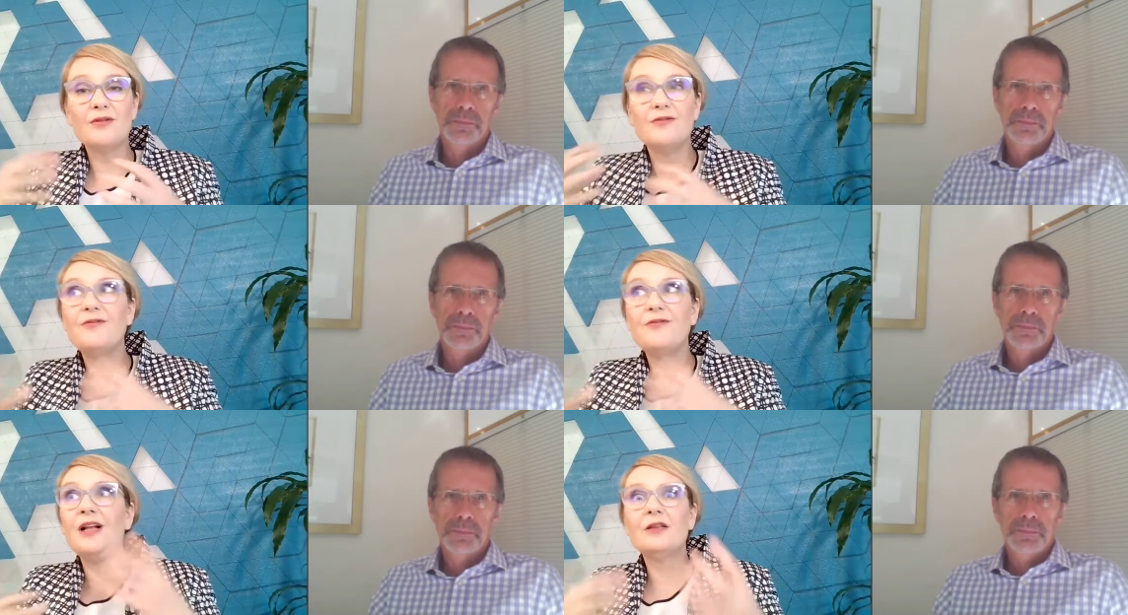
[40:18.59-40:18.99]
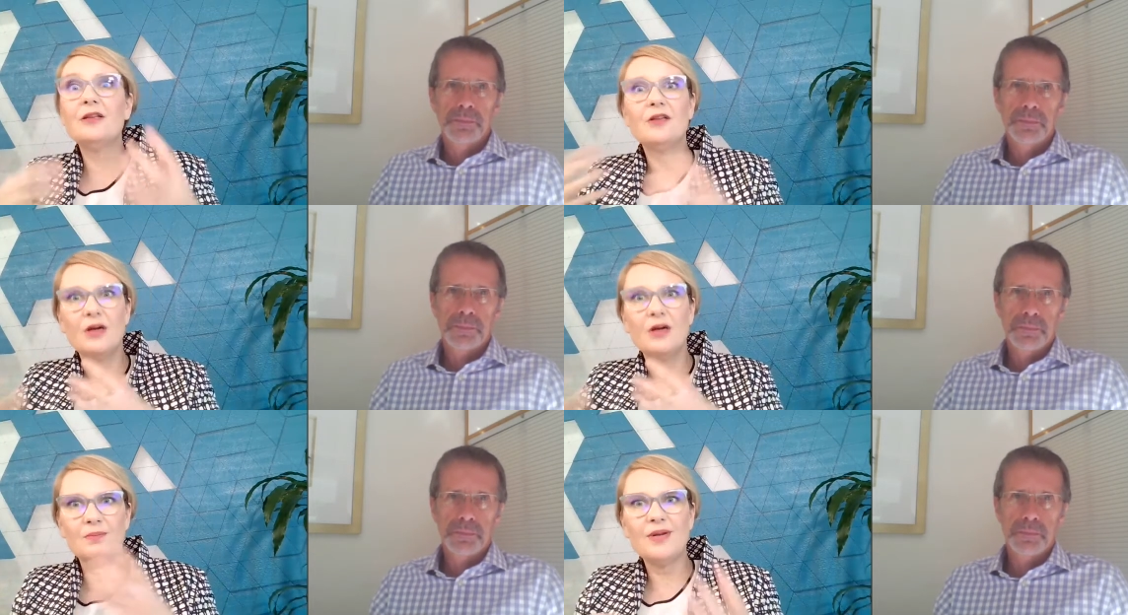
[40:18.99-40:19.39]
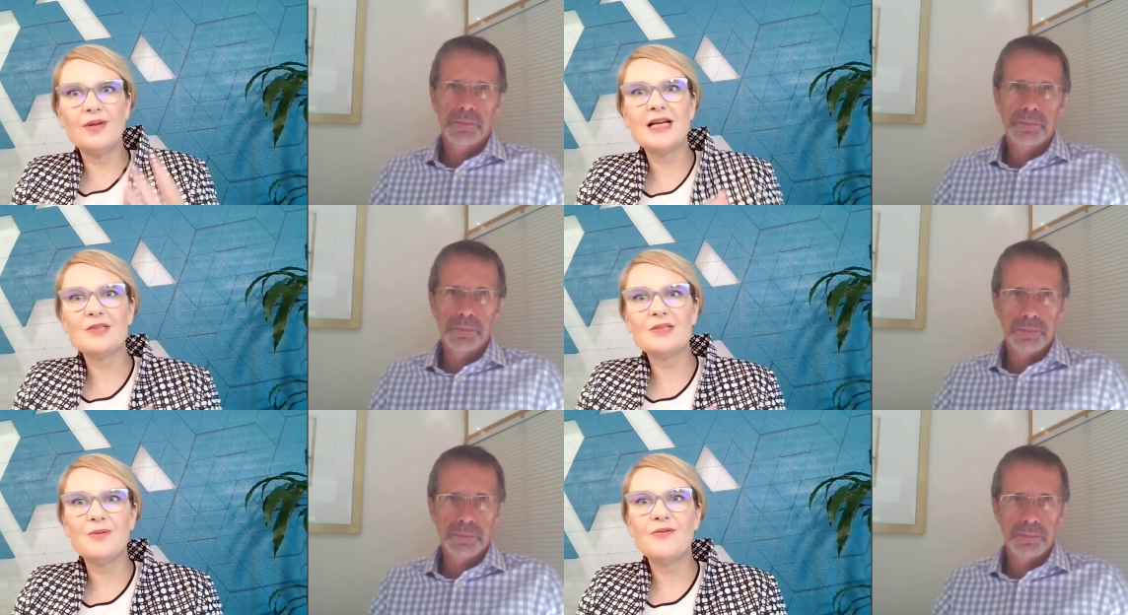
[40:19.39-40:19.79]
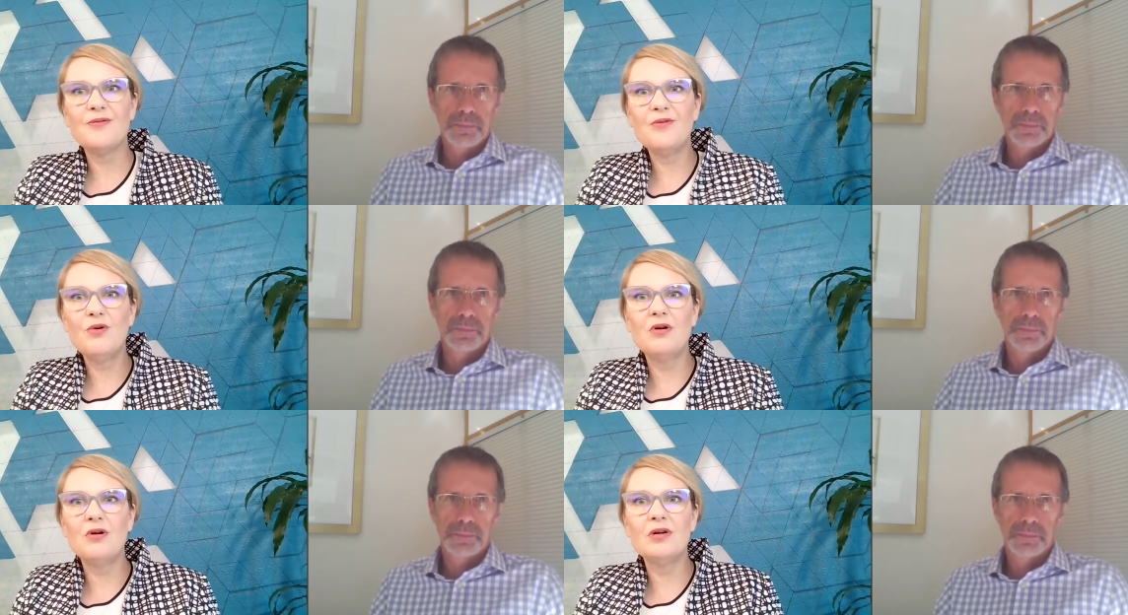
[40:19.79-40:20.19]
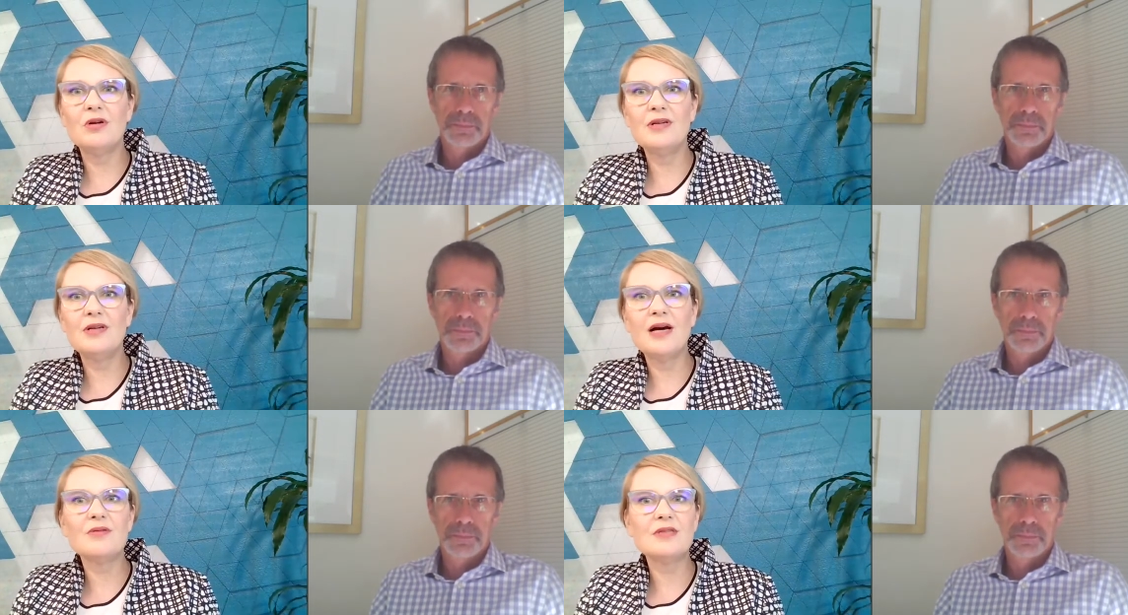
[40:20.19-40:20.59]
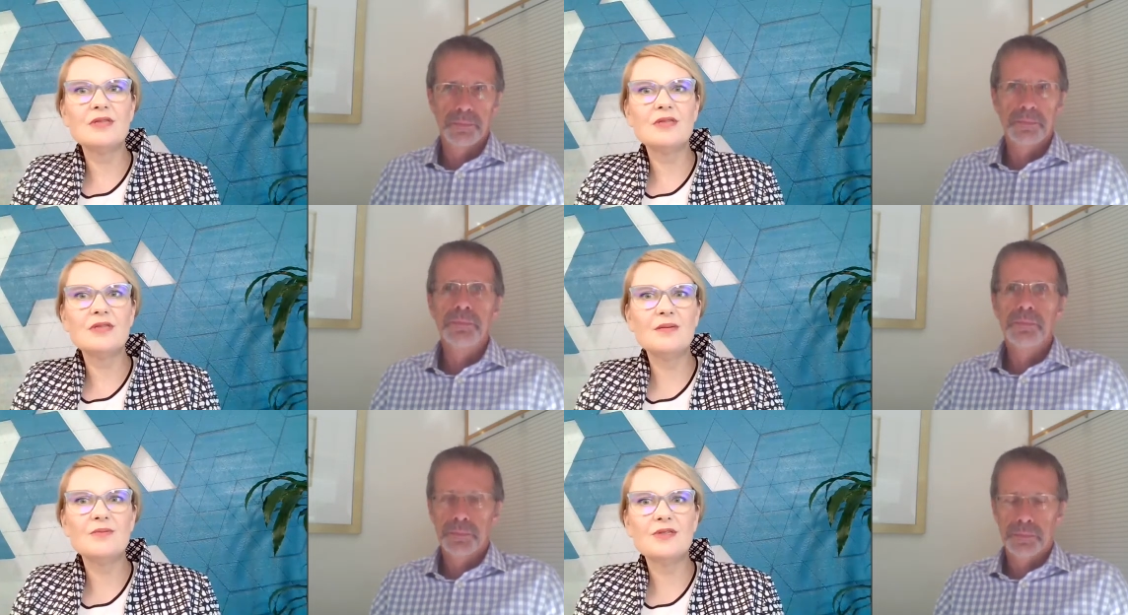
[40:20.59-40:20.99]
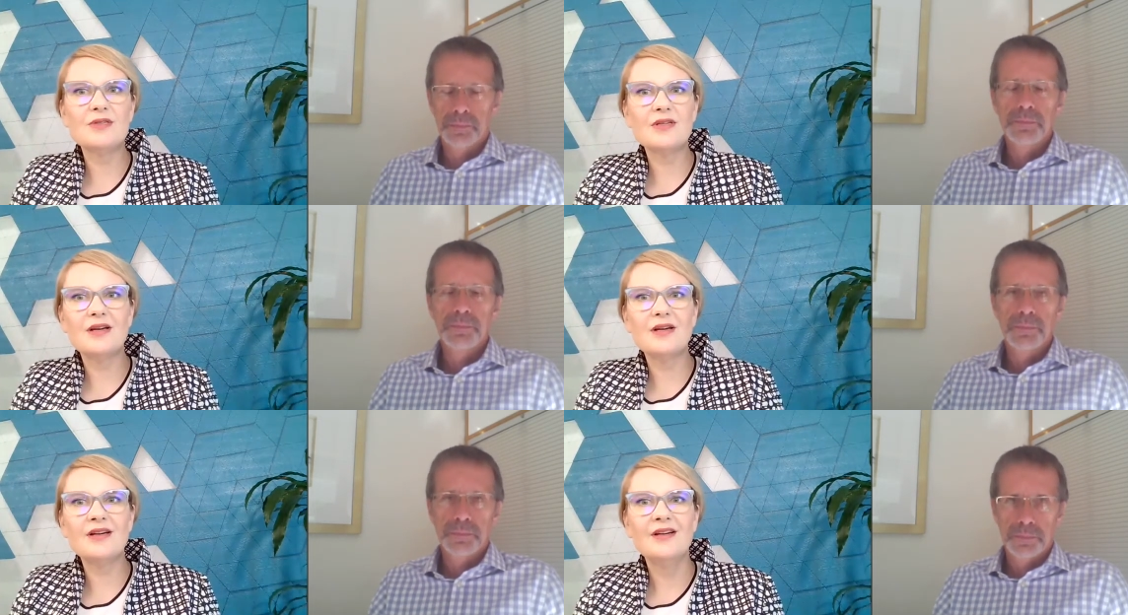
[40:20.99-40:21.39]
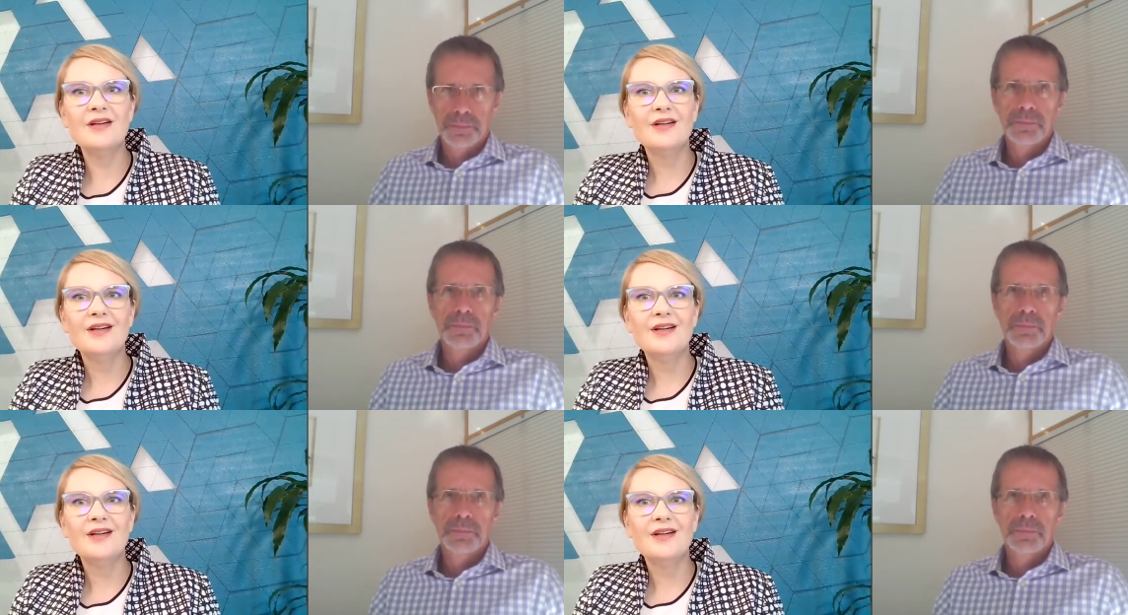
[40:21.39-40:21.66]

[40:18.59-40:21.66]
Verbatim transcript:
Speaker 1: felt complex before now seems uh,